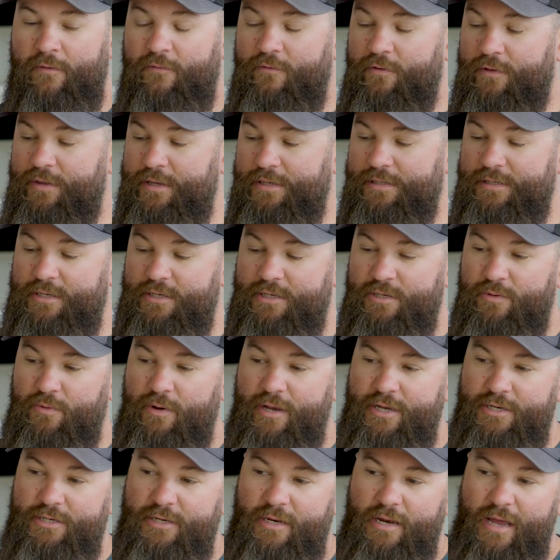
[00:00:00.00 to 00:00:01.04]
For this
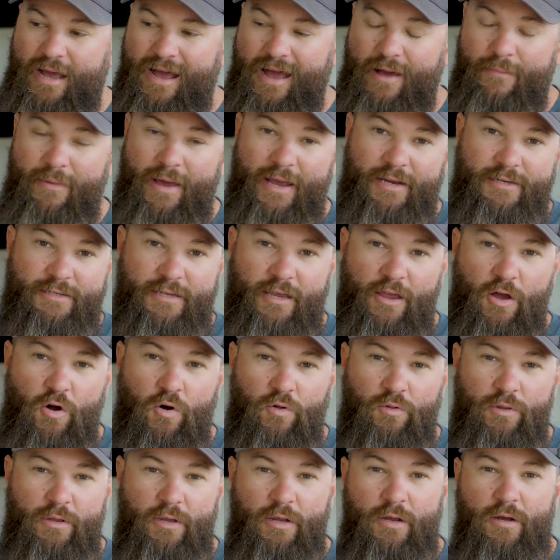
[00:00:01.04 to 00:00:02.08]
situation, I'm actually
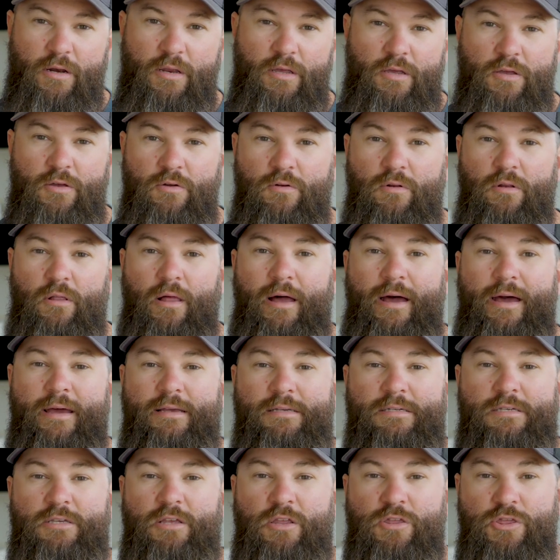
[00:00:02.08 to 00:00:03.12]
only going to
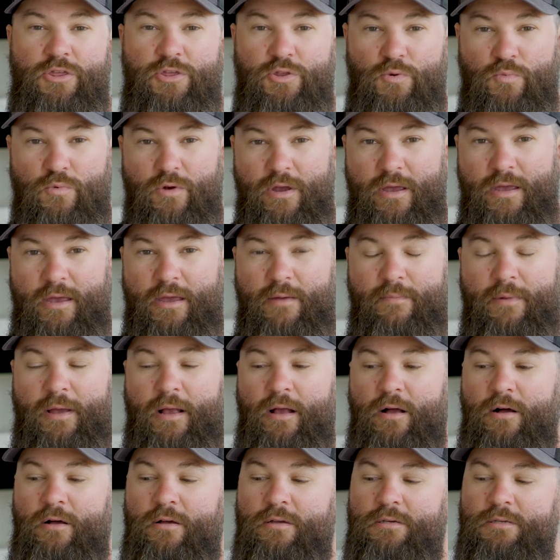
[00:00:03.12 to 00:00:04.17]
utilize 3
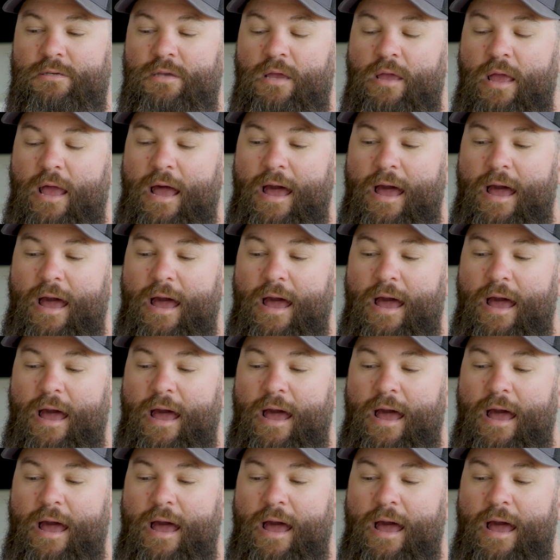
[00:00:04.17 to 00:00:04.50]
because